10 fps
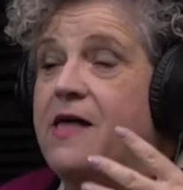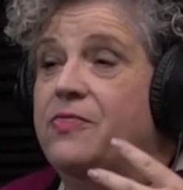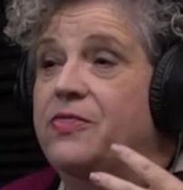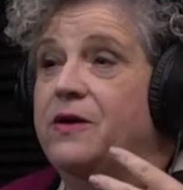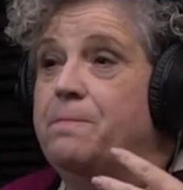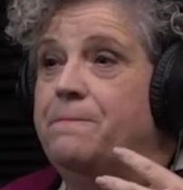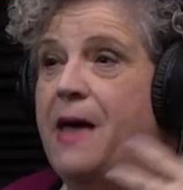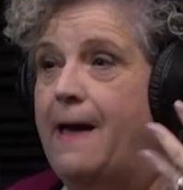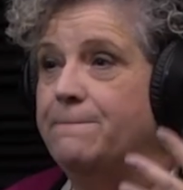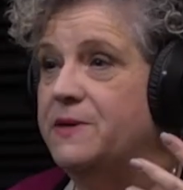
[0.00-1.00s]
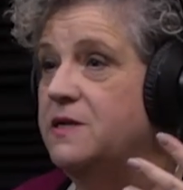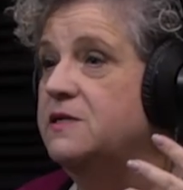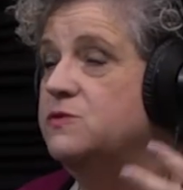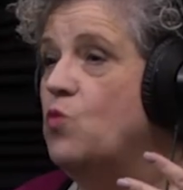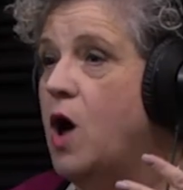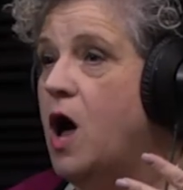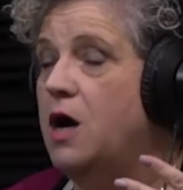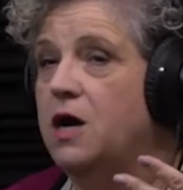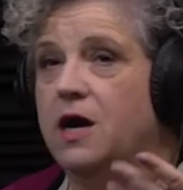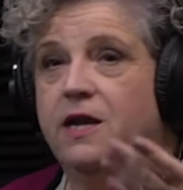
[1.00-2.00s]
and the pep in his
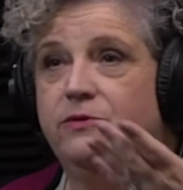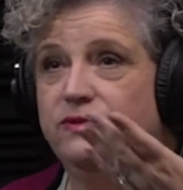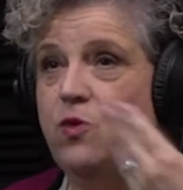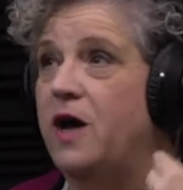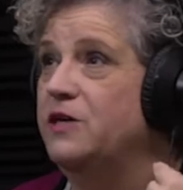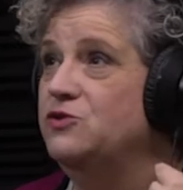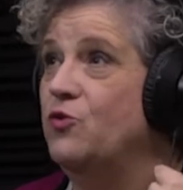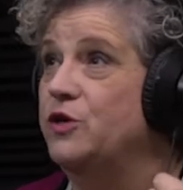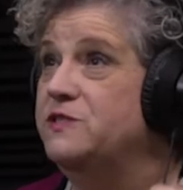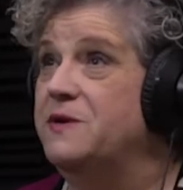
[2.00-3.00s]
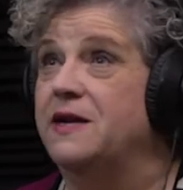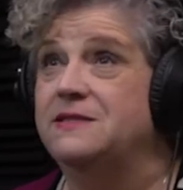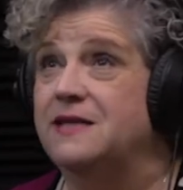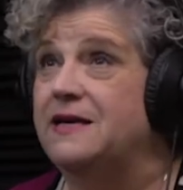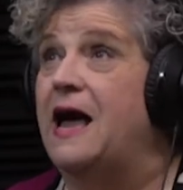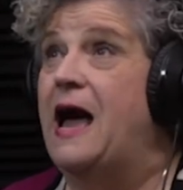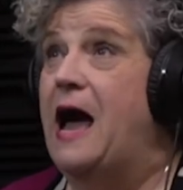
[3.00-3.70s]
walk and he was walking towards me and he's like